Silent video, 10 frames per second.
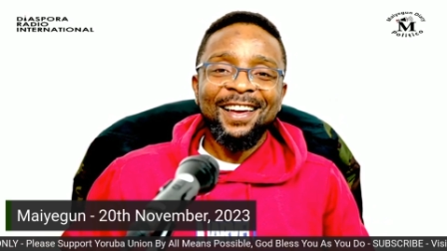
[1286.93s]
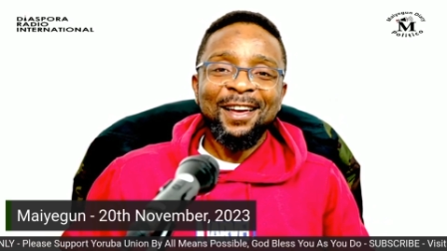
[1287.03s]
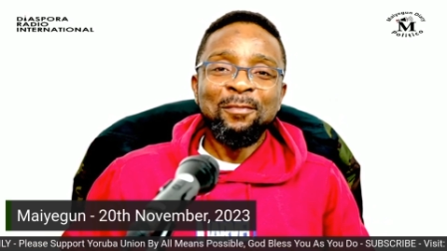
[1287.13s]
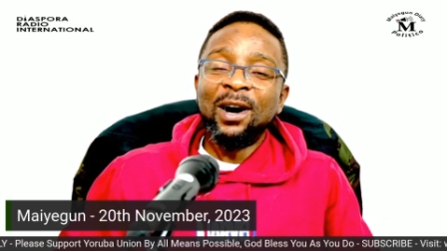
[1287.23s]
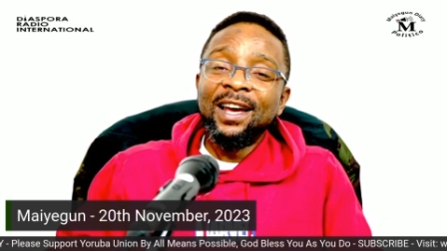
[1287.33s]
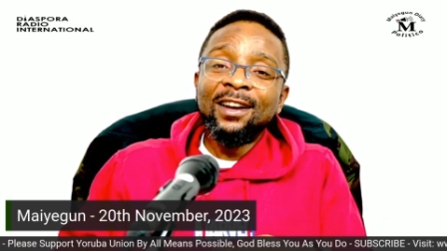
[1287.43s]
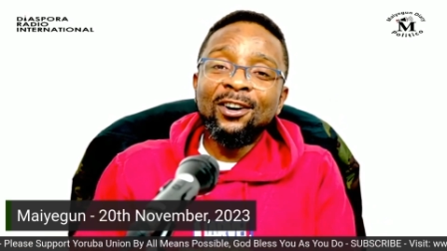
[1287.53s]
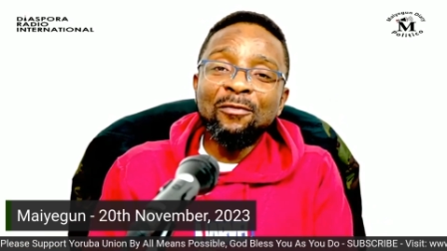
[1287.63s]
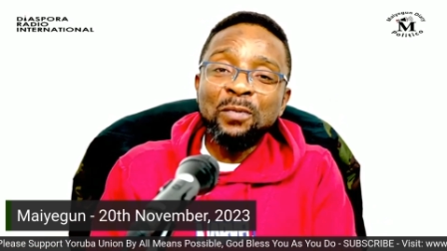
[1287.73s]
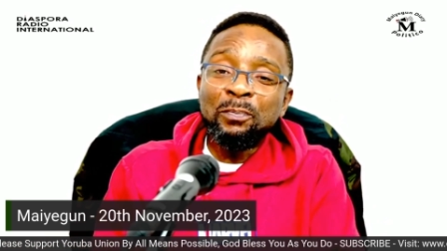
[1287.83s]
But a lot
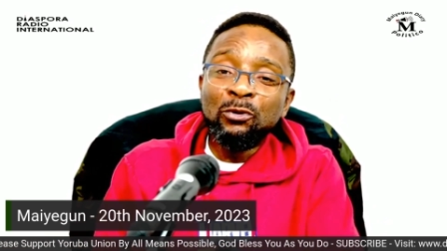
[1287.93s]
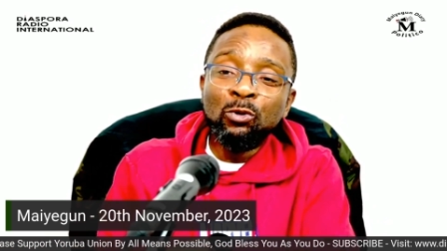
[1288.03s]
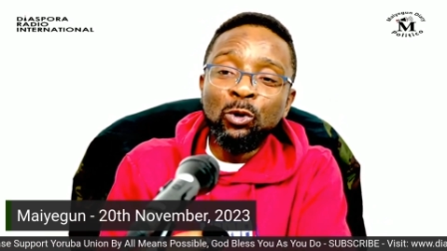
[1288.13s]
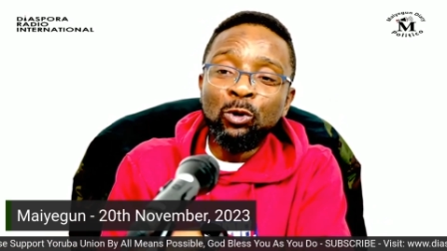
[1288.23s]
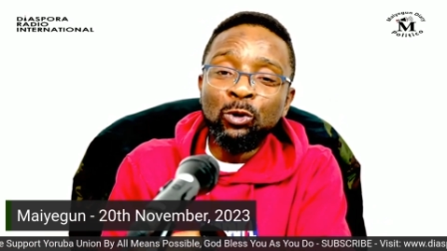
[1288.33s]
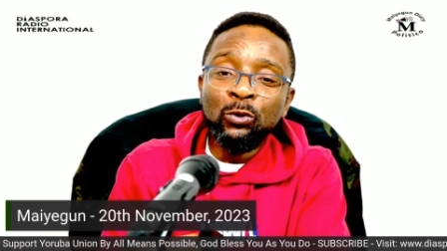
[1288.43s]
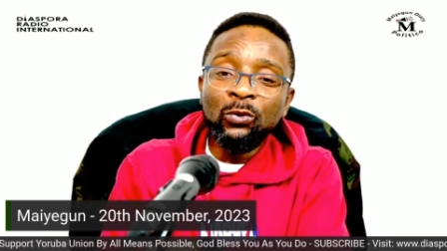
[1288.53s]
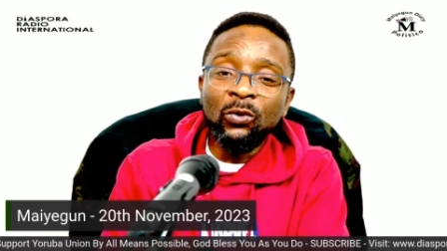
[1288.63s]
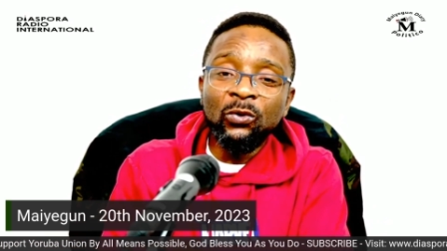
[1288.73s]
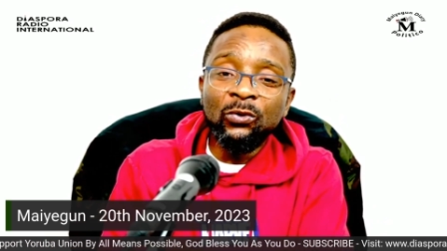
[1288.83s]
of people who
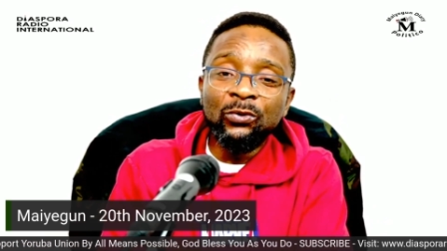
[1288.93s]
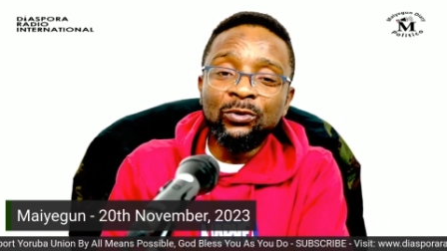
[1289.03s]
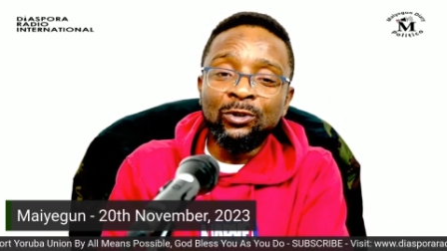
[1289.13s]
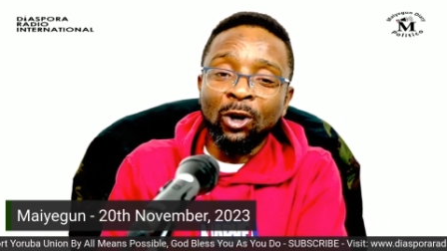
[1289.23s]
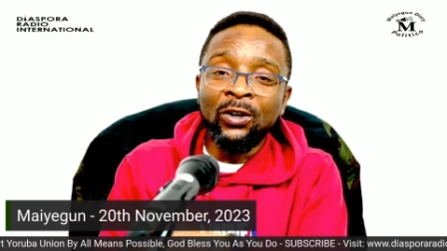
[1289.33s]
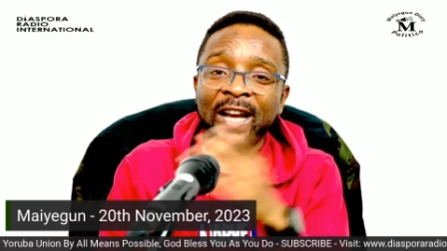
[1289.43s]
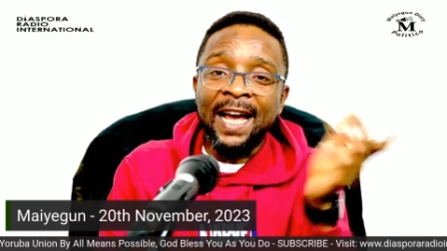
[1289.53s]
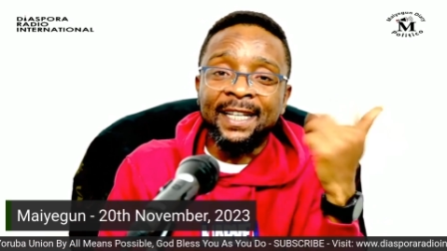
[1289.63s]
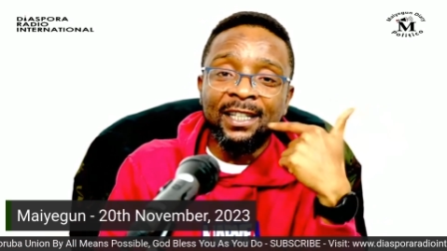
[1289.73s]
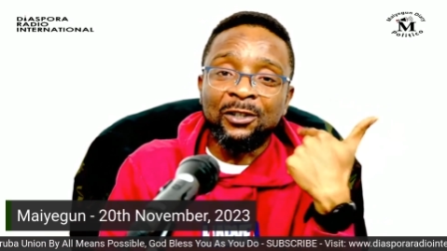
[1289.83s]
don't like
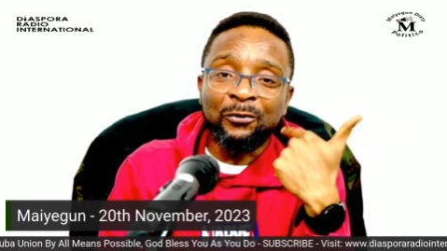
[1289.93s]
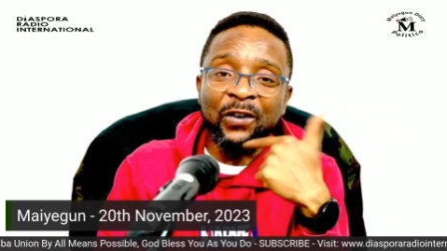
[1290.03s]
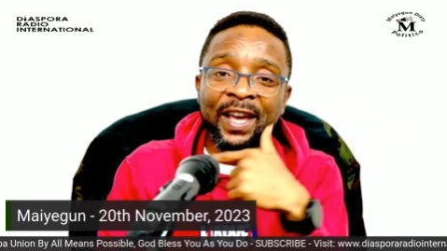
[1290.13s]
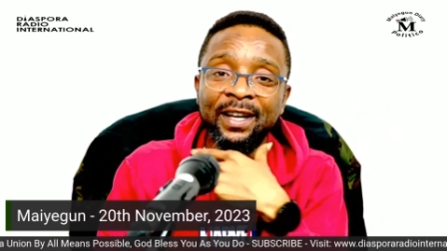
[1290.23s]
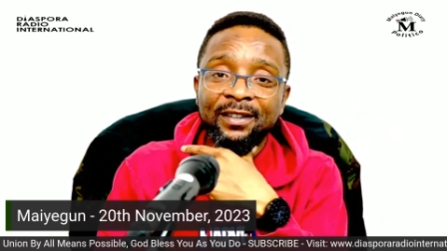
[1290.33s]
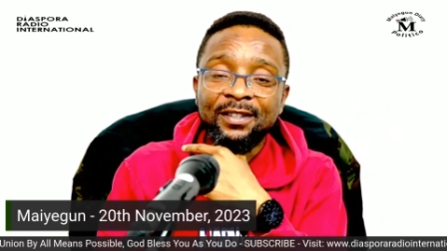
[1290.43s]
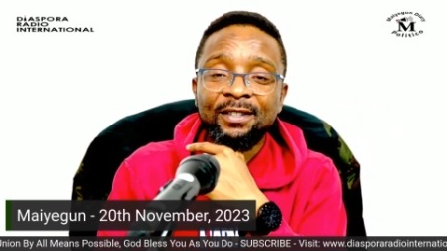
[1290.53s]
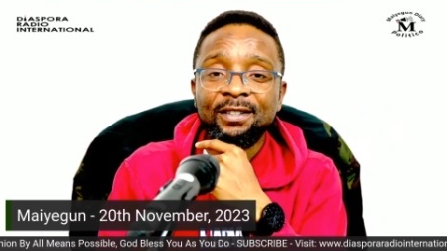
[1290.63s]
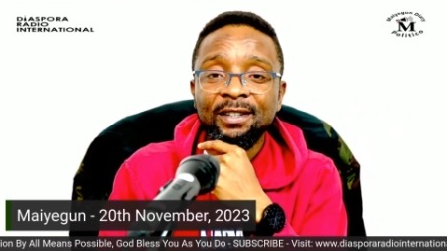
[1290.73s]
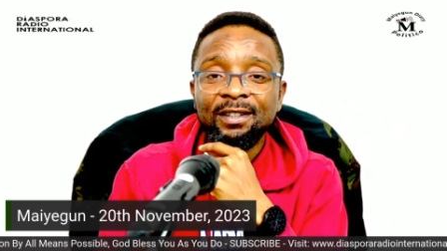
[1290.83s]
his
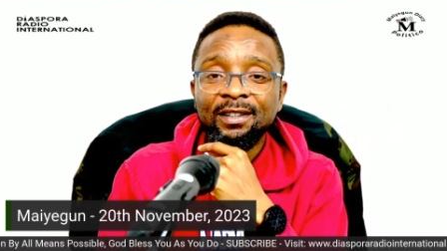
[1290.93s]
face,